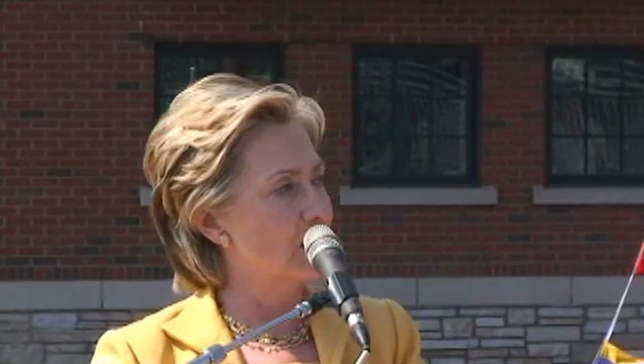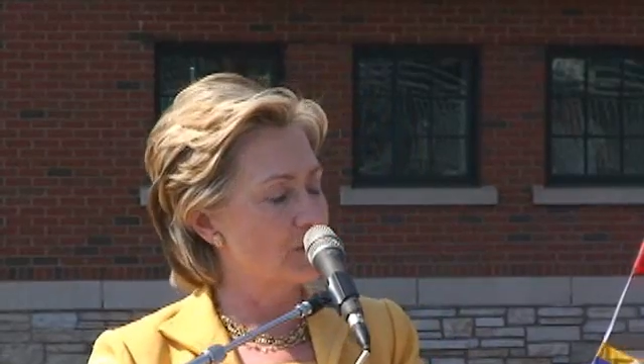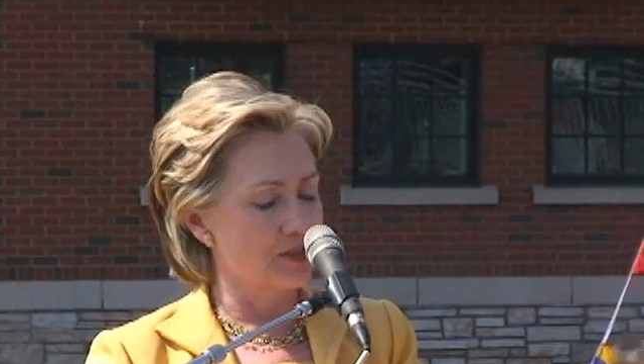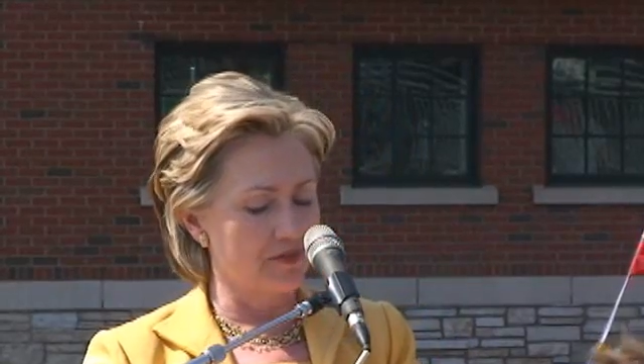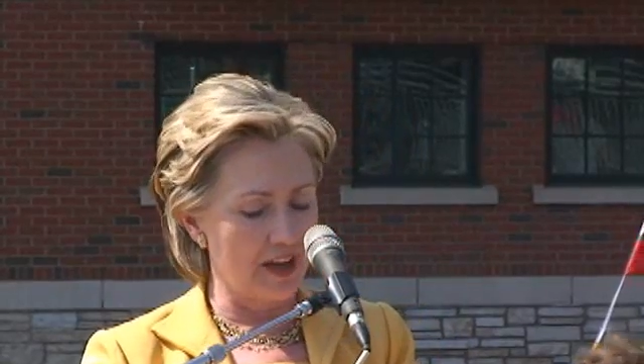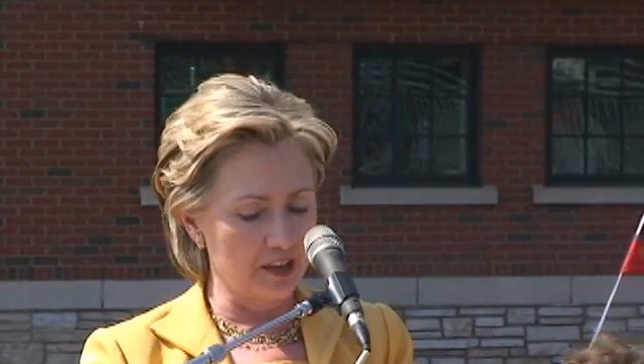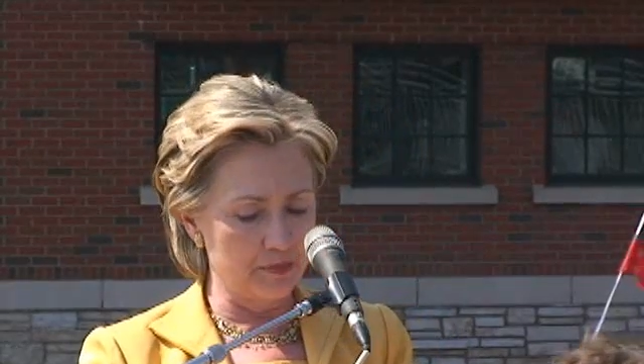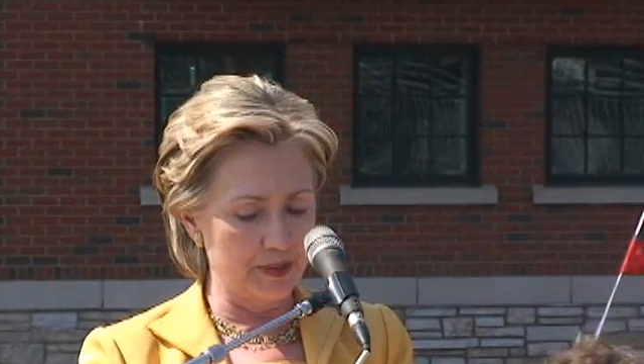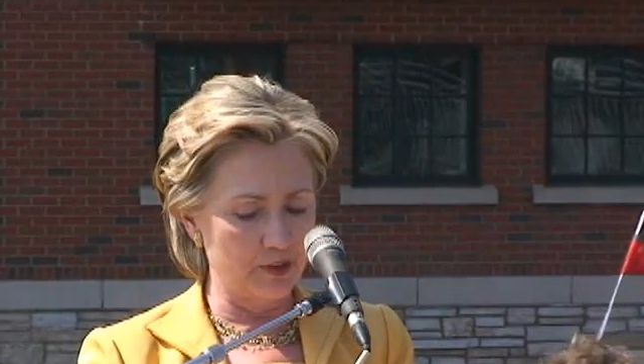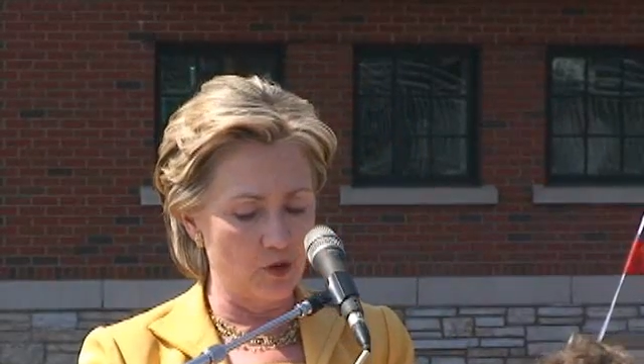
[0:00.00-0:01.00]
Harbor
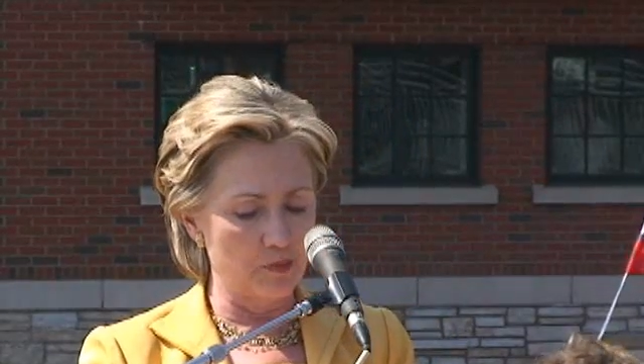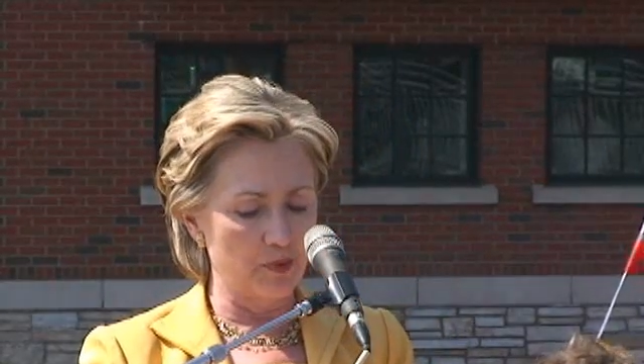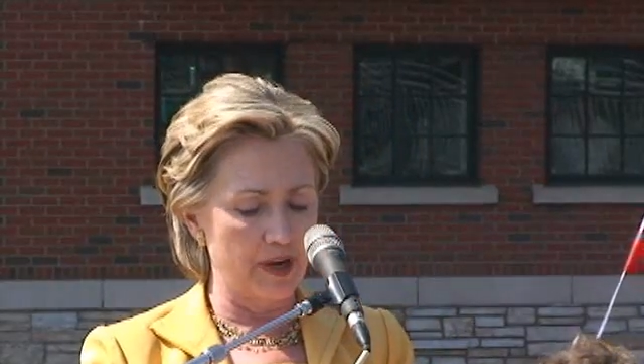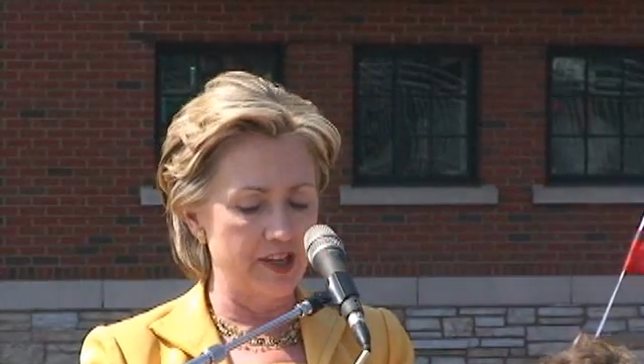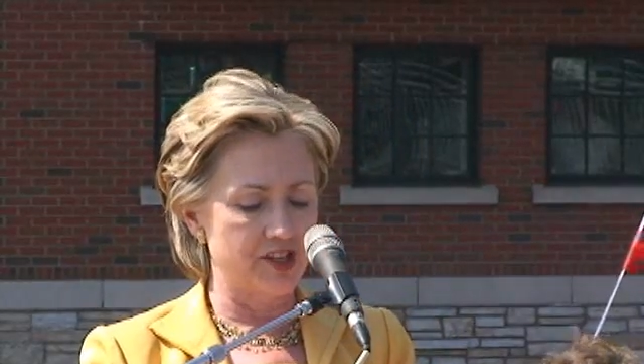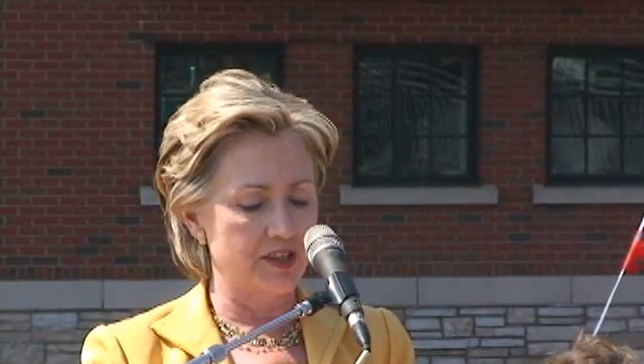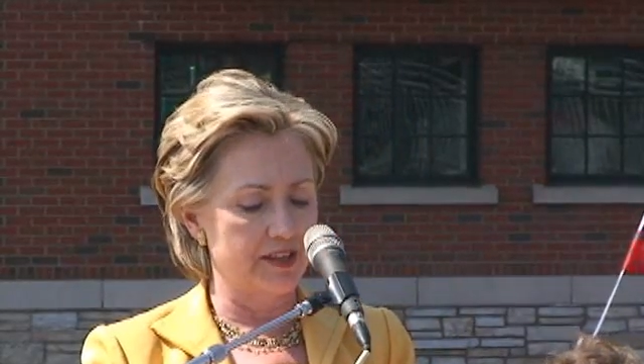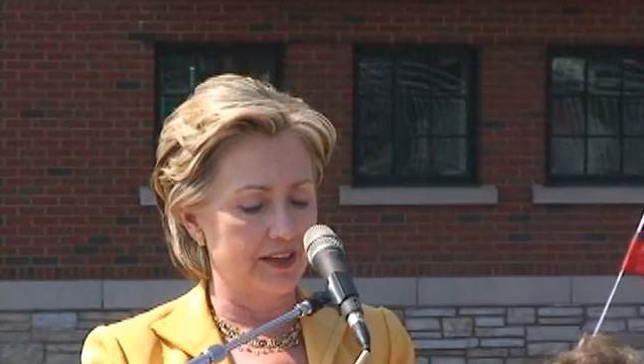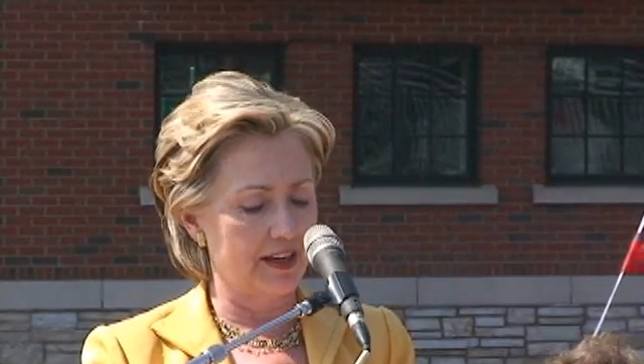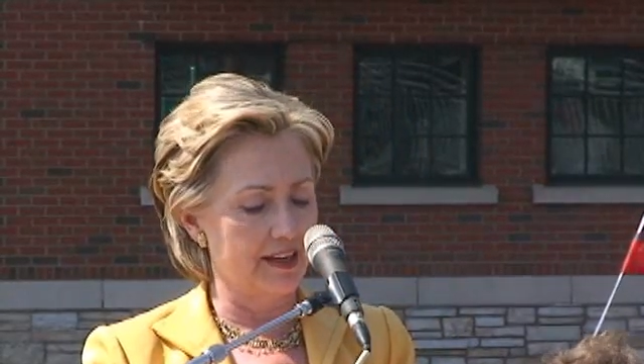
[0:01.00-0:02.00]
Development Corporation and